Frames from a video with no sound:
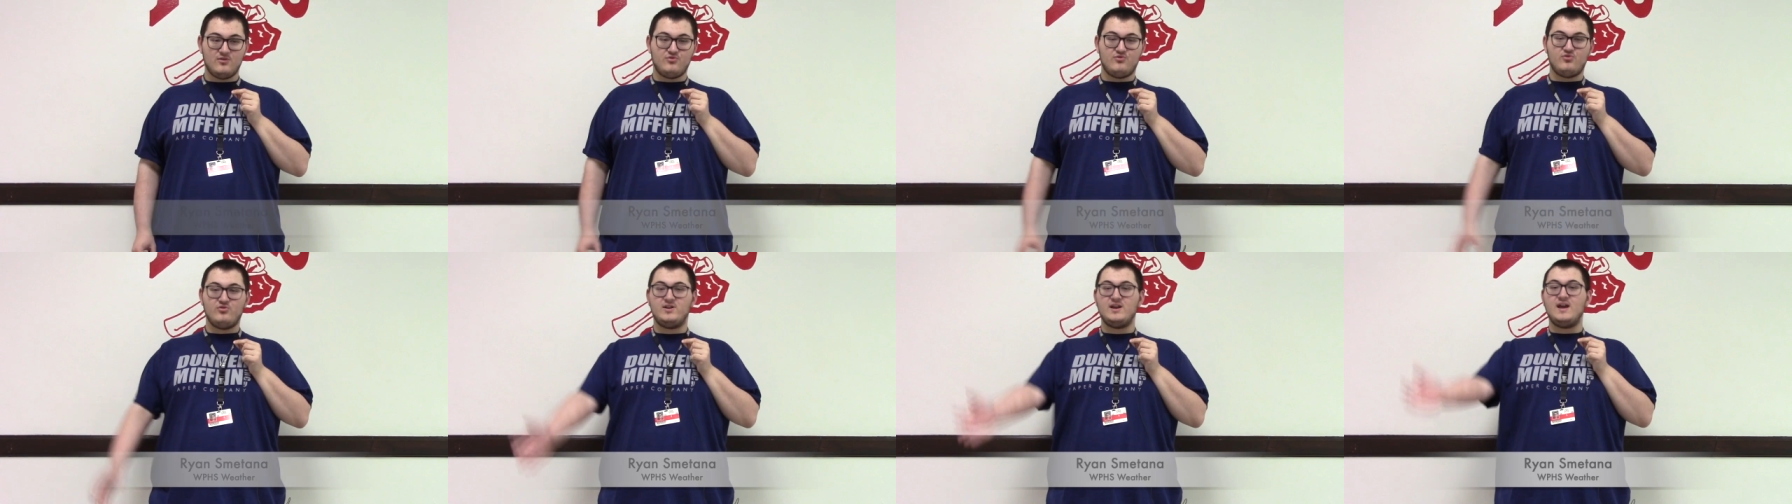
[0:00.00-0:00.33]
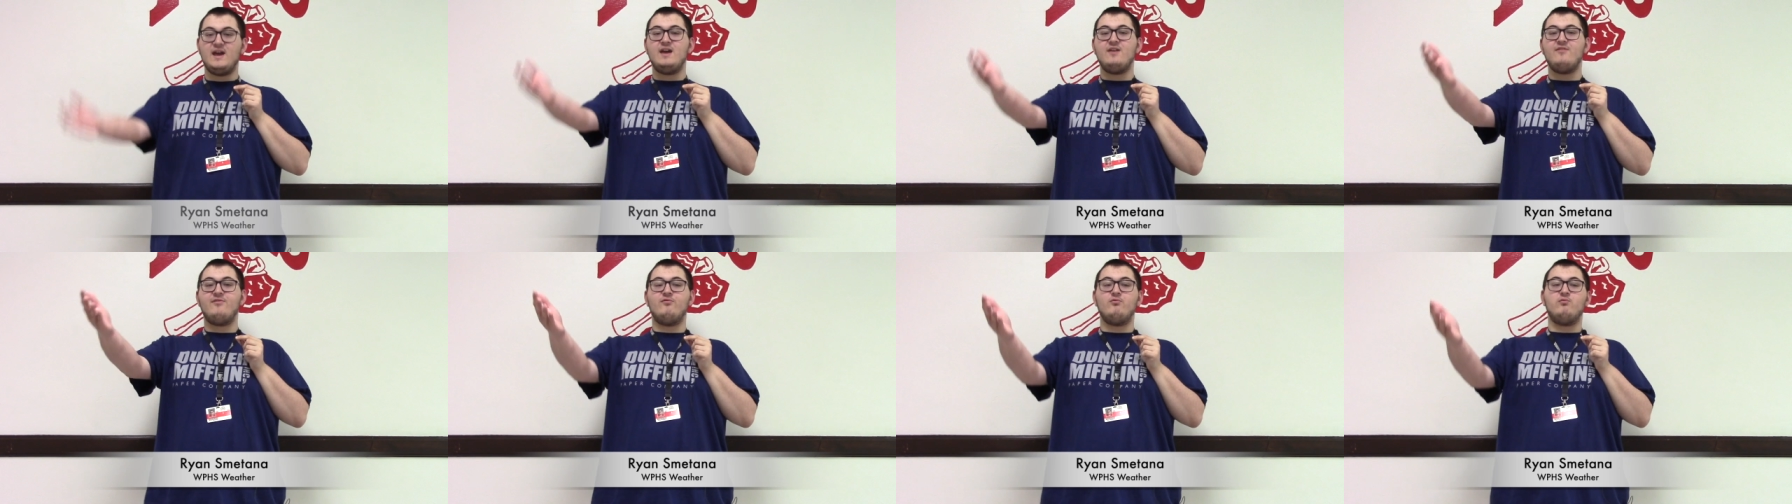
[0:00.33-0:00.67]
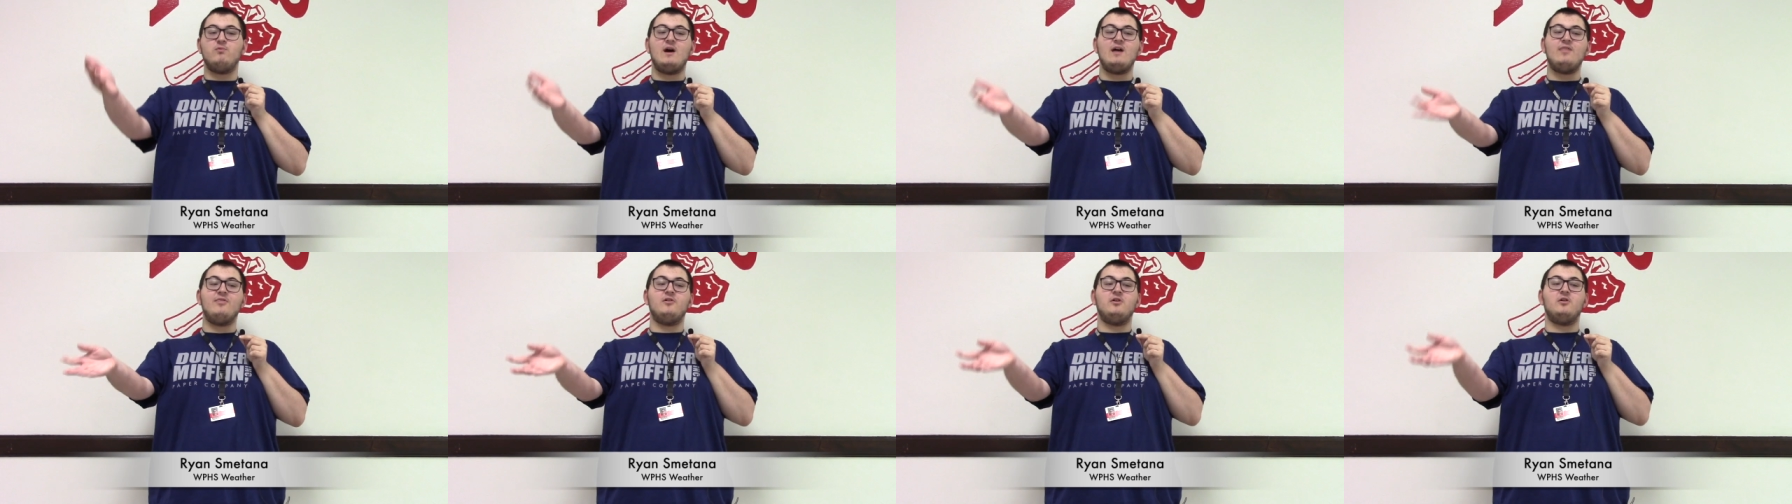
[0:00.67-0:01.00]
Today's
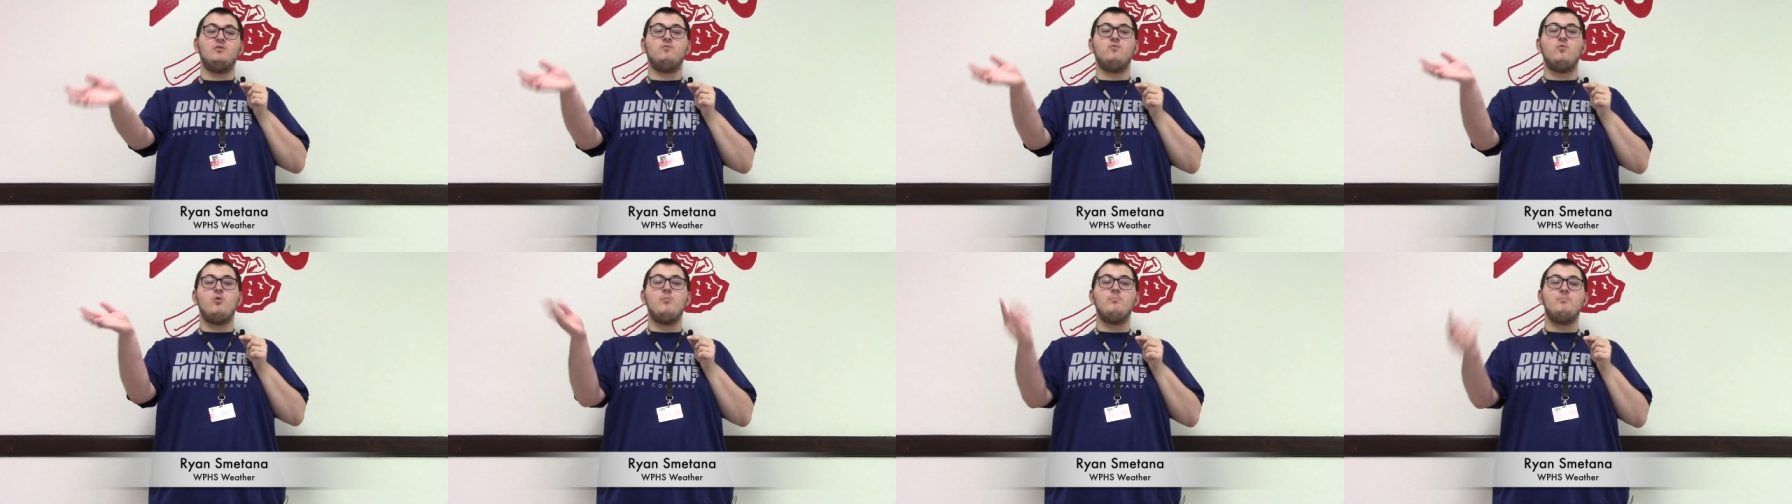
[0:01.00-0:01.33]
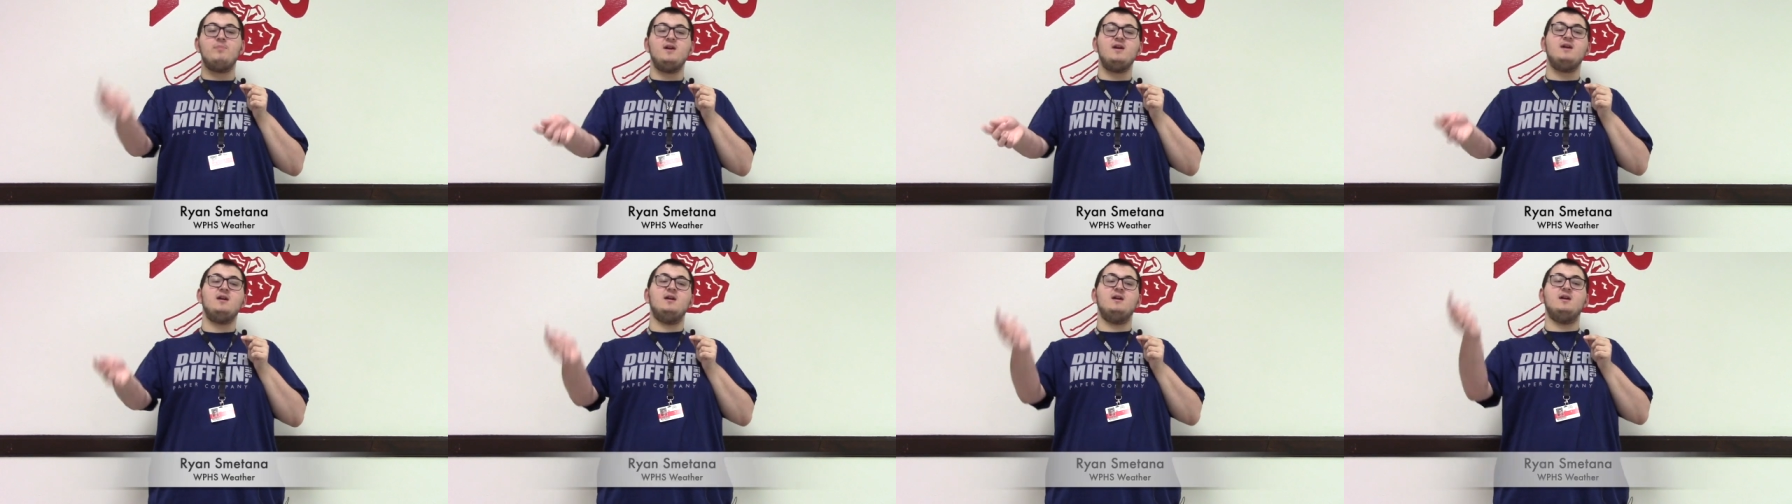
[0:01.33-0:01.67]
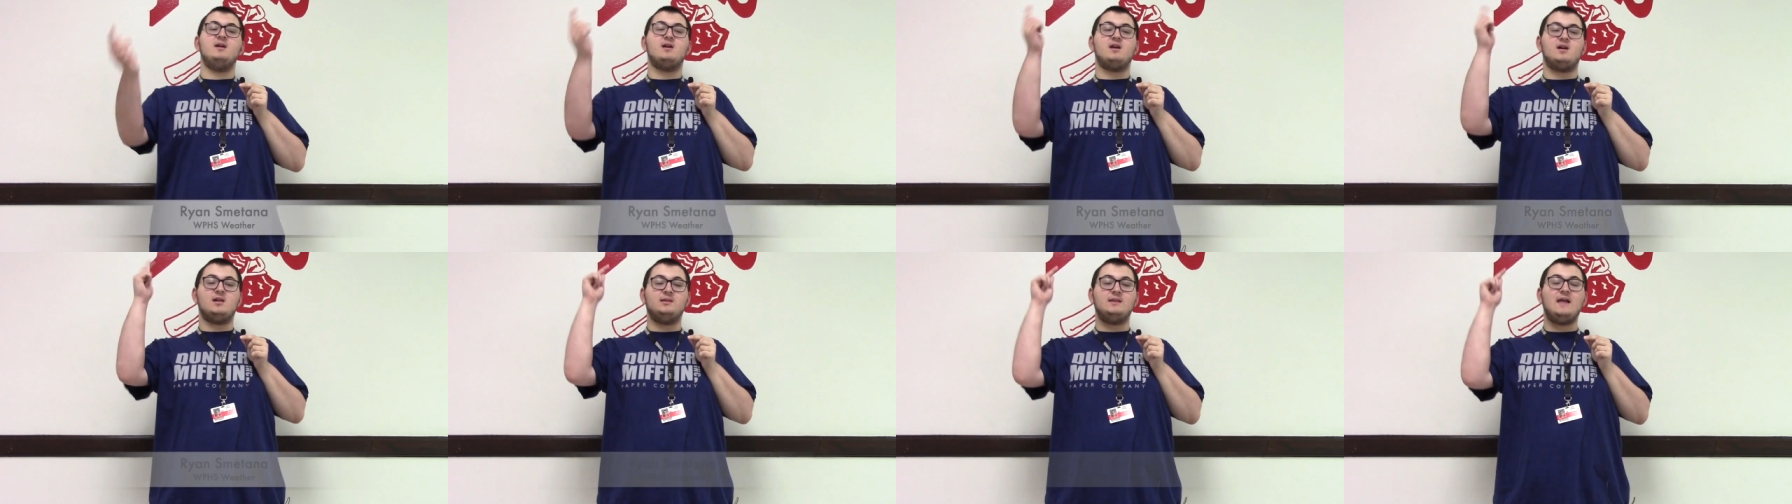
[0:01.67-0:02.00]
weather will
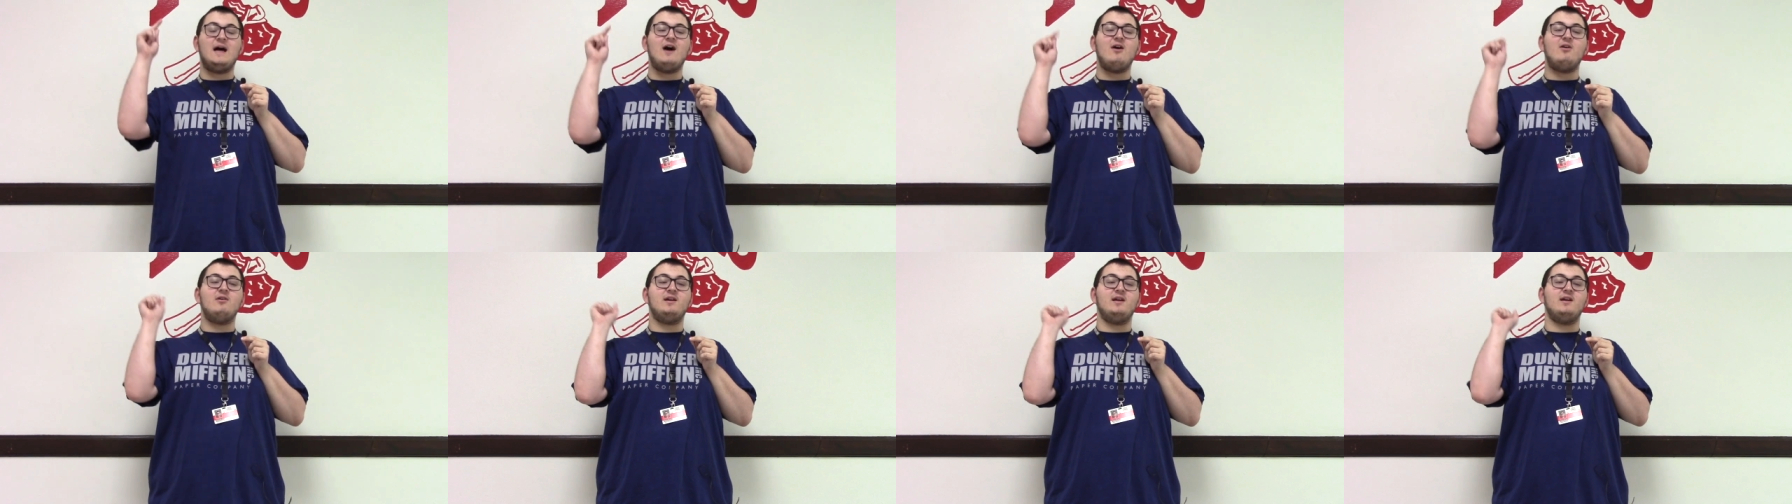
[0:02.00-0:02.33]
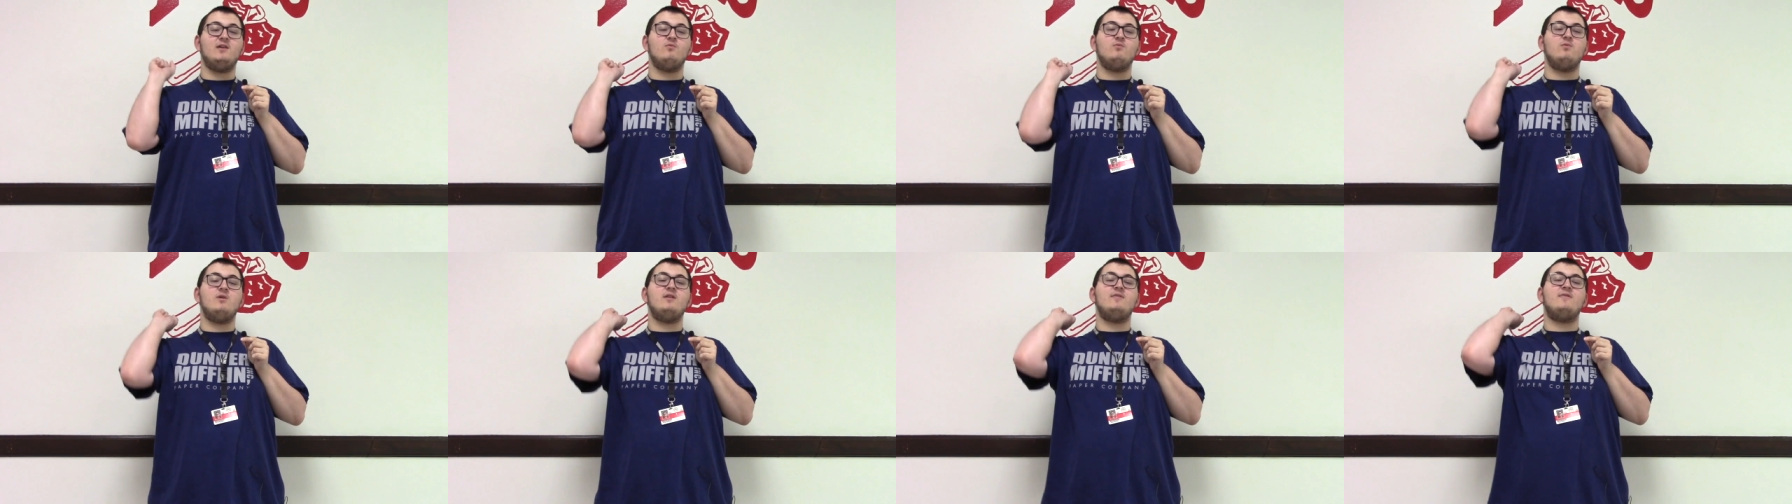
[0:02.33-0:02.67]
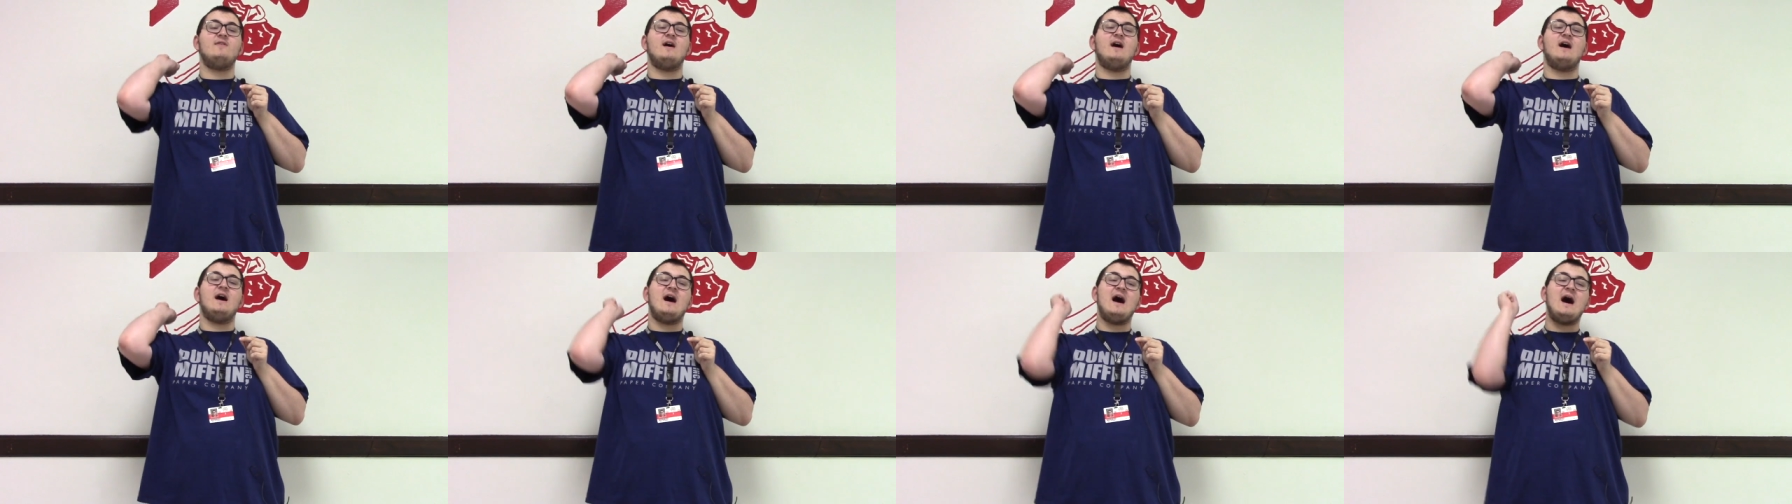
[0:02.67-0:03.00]
be cloudy with
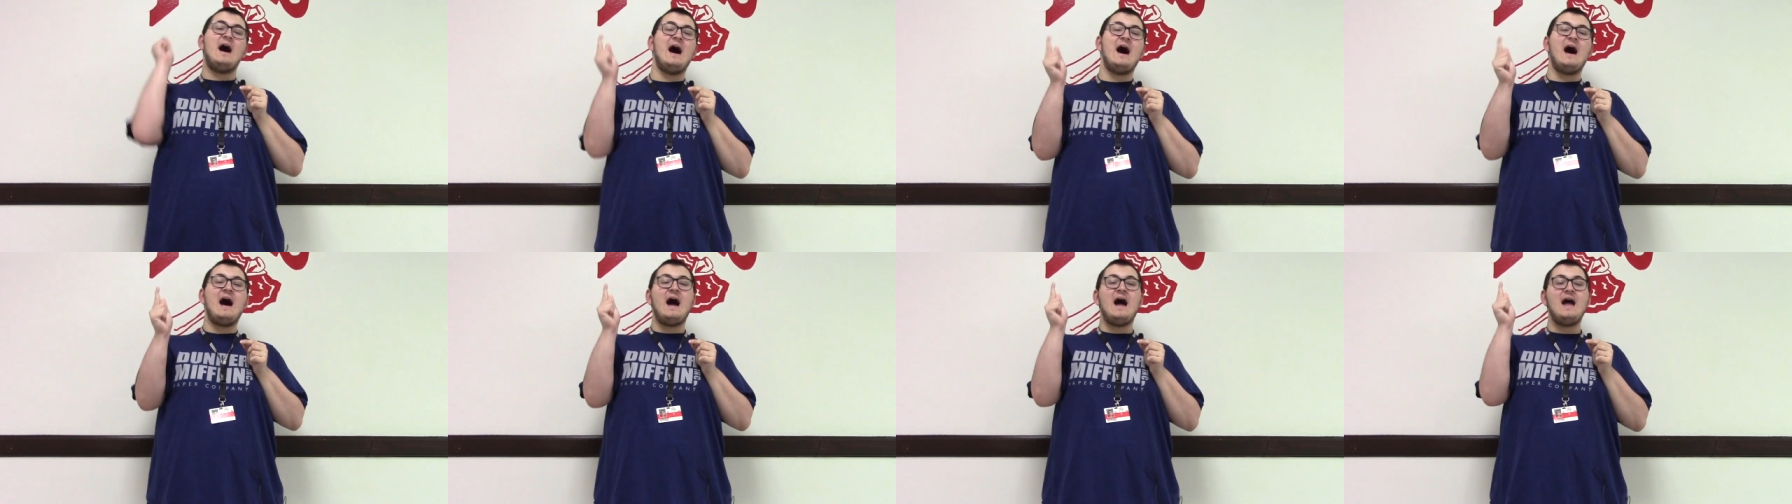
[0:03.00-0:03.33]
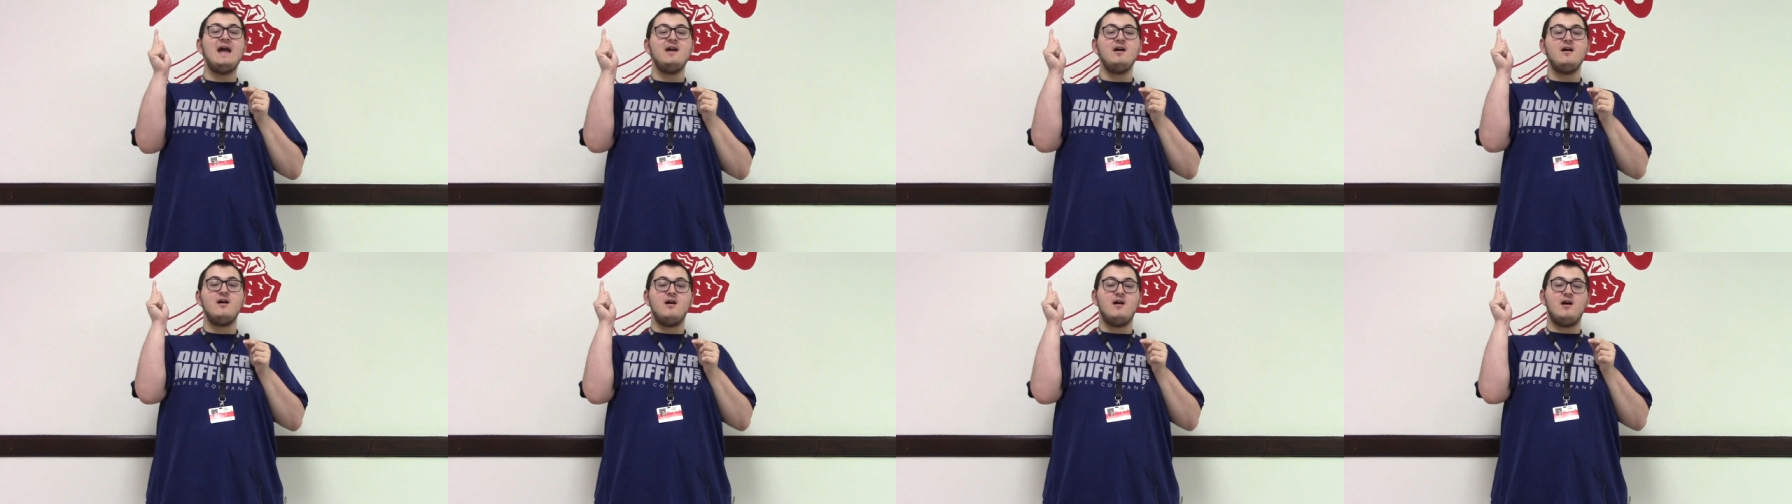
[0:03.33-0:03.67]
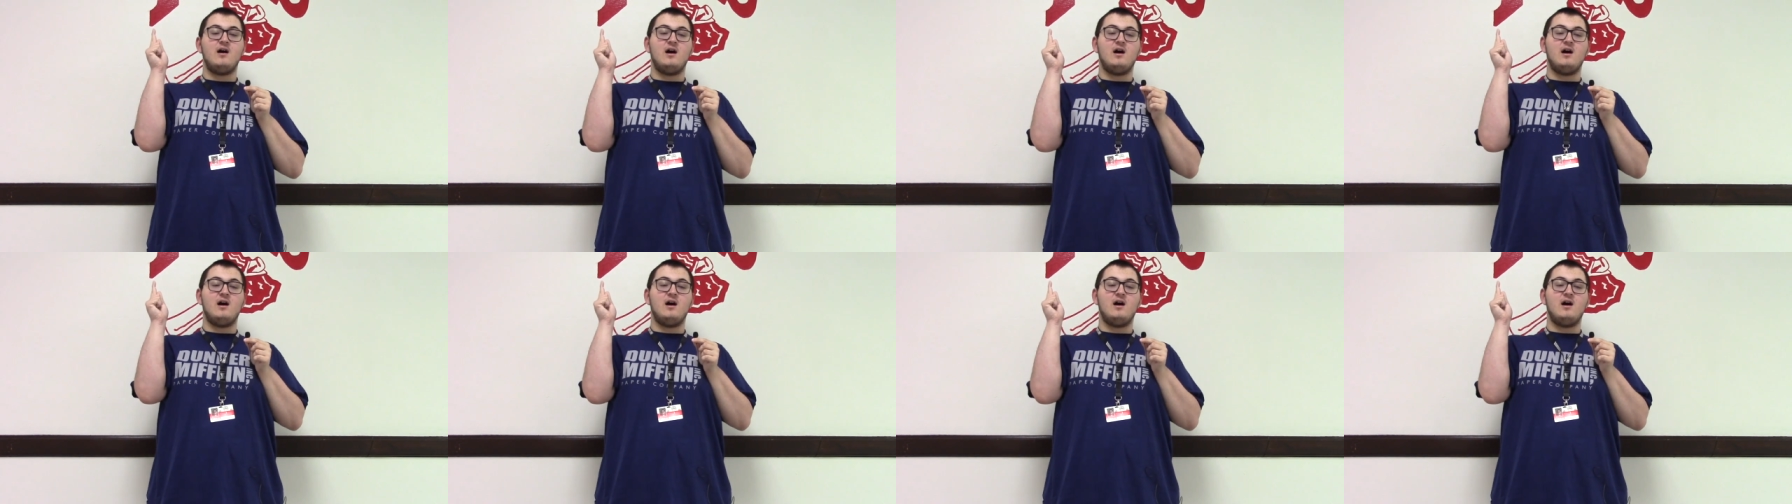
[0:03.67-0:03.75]
a high